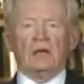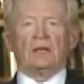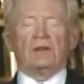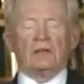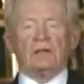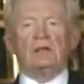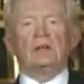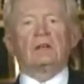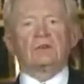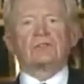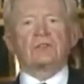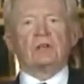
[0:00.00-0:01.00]
and they didn't
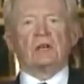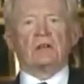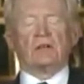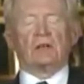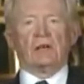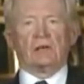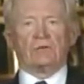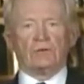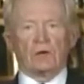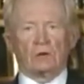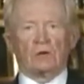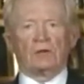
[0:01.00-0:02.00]
understand that if
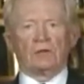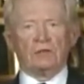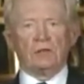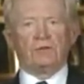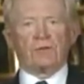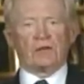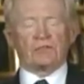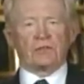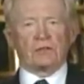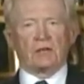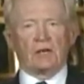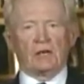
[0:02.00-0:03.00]
you're on the defense
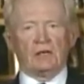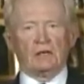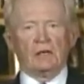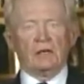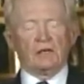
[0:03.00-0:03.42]
at night,